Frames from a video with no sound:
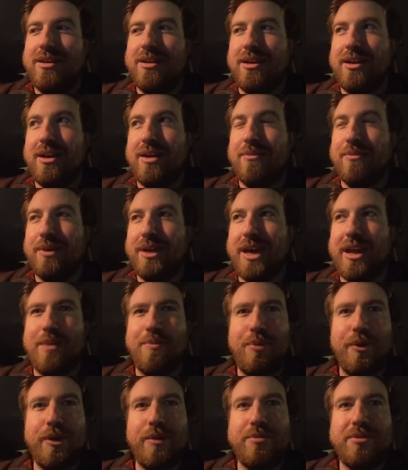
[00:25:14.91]
kind
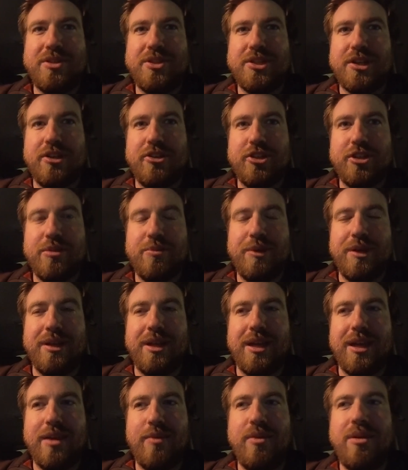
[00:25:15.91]
of pull up to the charger, be
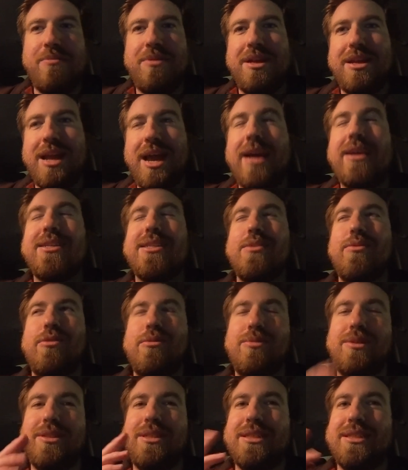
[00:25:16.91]
like, can we be next? And
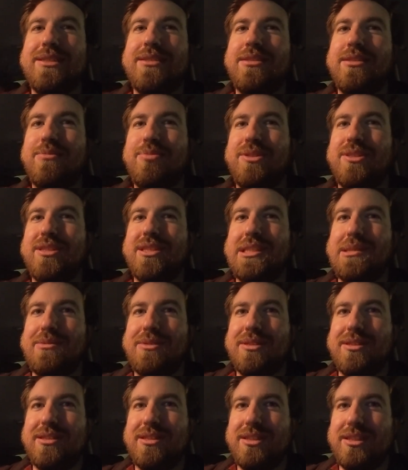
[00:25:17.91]
we'll be like, you can put your name
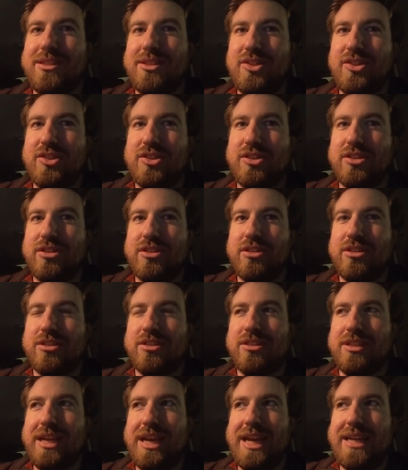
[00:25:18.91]
on the list,
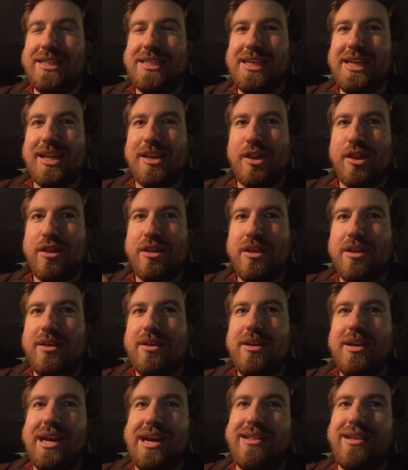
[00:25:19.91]
you're 18th.
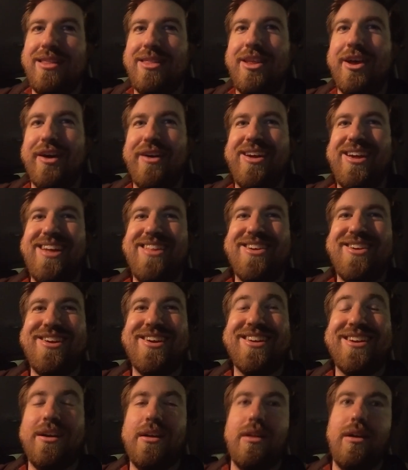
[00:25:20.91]
And then they'll
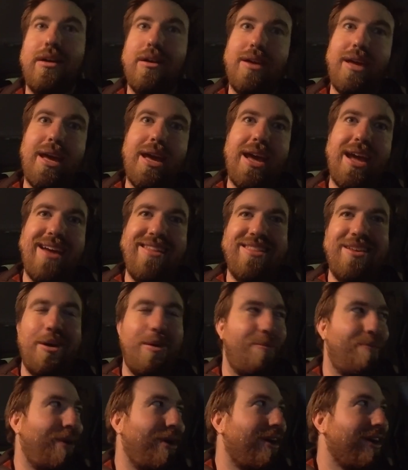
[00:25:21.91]
either go, okay, and
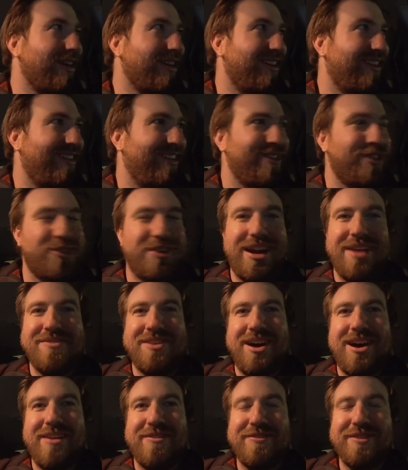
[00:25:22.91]
they'll park, or they'll drive
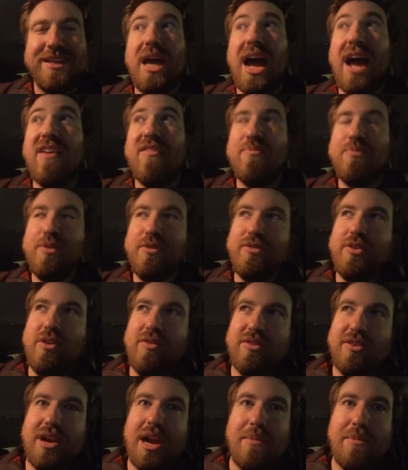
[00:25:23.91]
off. I've moved
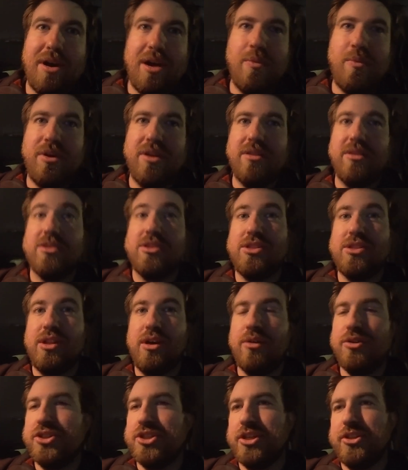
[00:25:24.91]
over, I'm on one of the
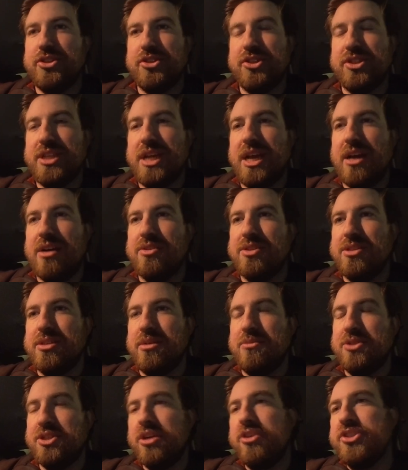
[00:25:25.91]
slow chargers now, so
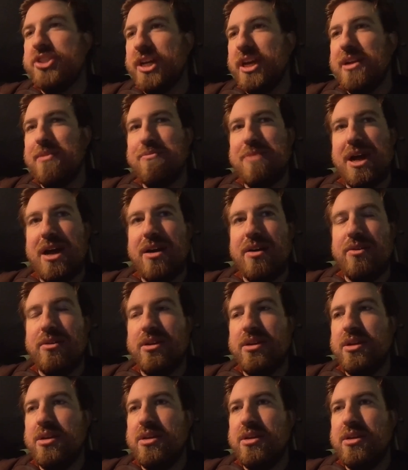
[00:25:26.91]
I'm charging at about,